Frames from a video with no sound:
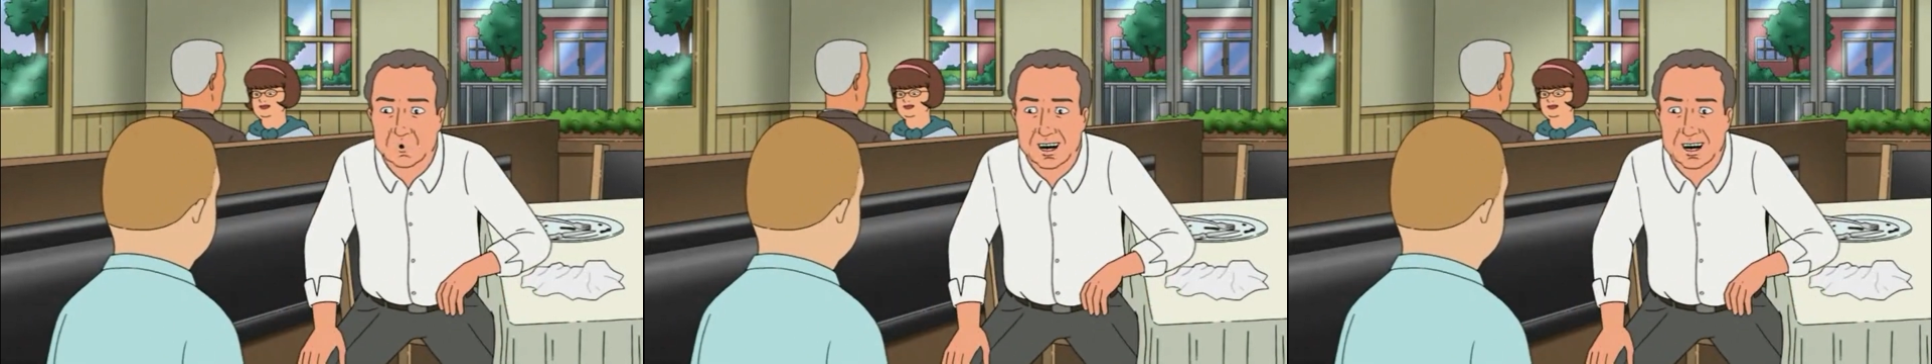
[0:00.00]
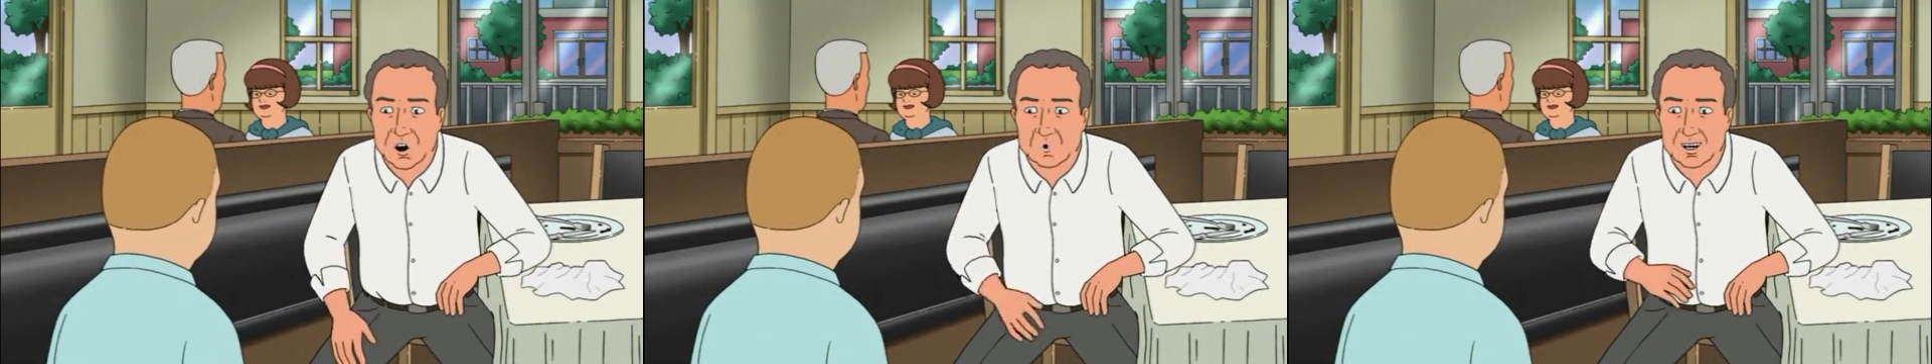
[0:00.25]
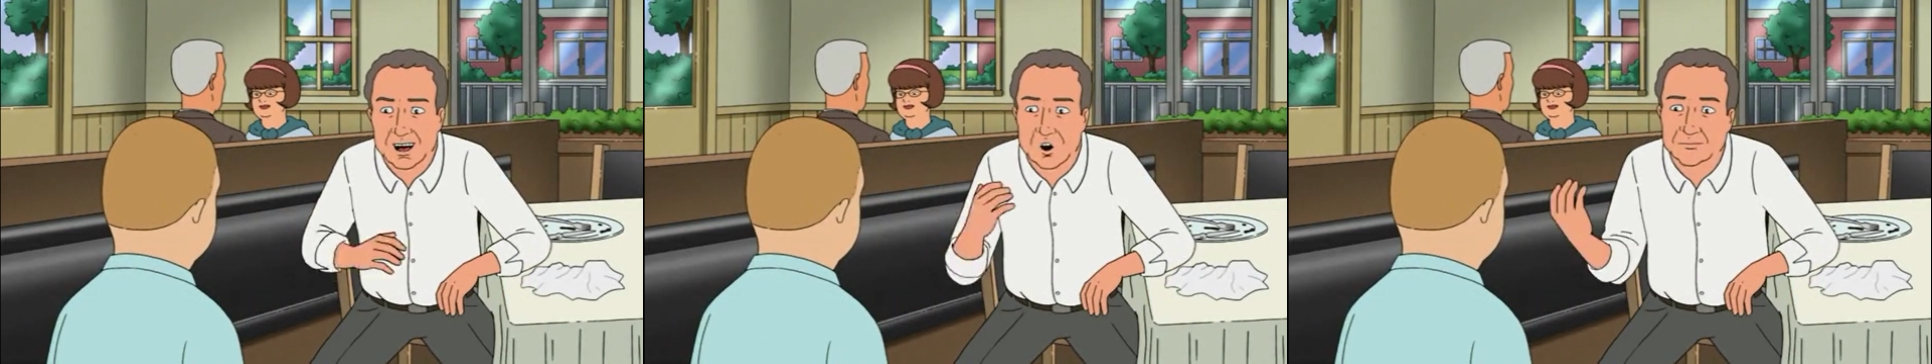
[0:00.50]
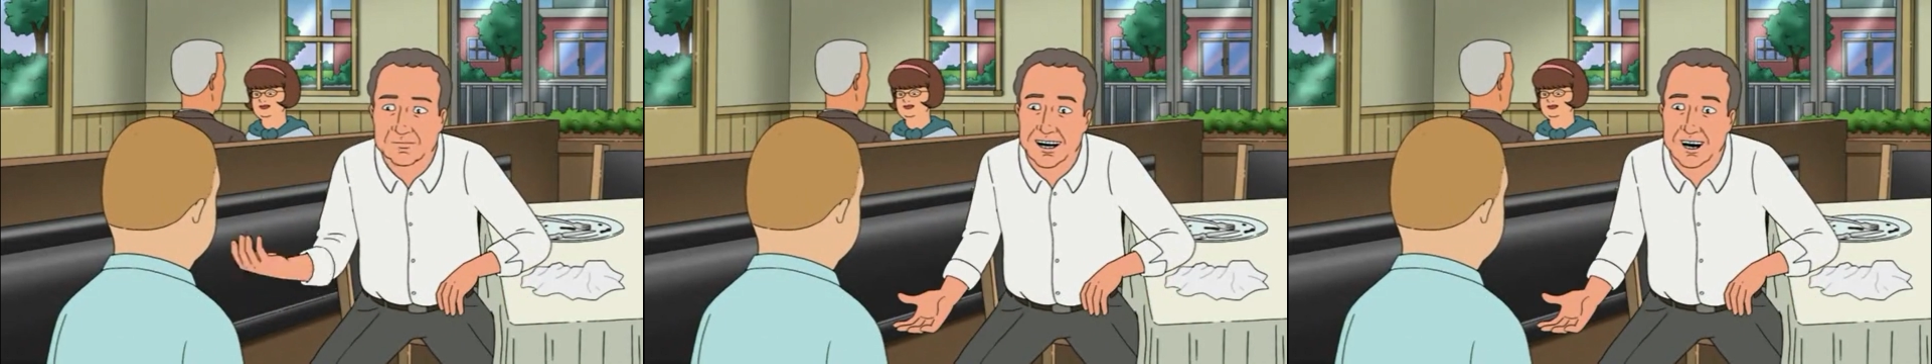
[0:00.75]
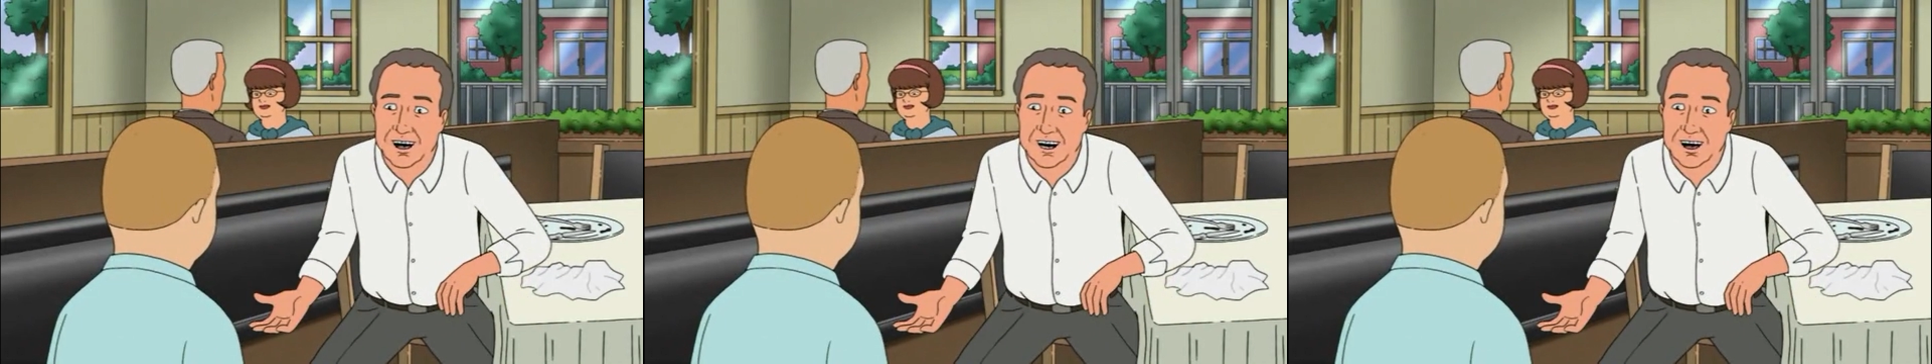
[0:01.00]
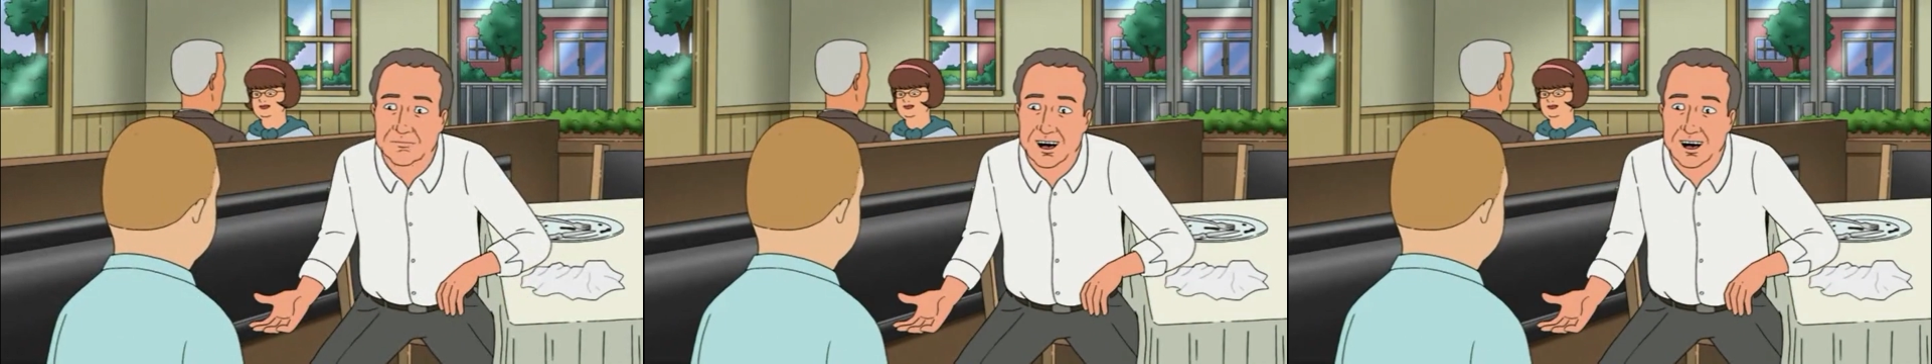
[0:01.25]
obviously is a wet
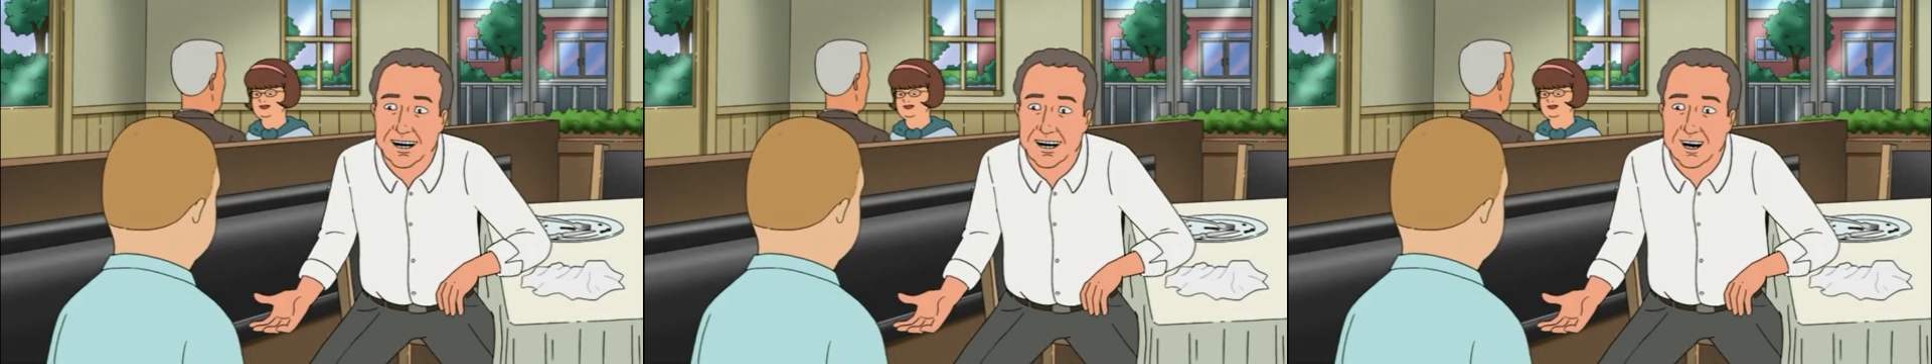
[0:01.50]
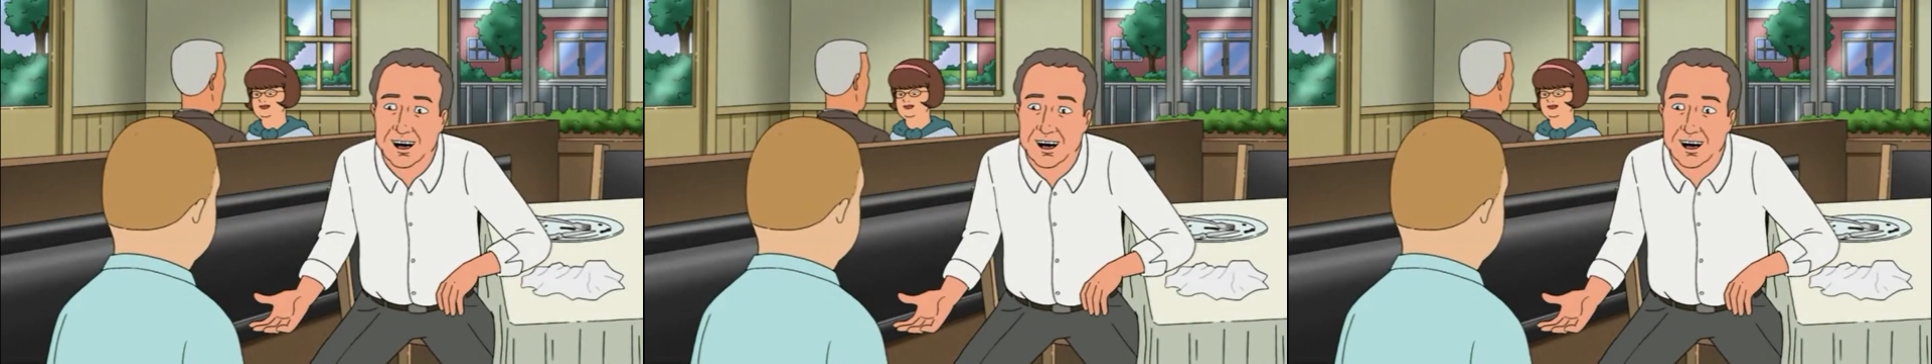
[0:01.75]
dream for Hank.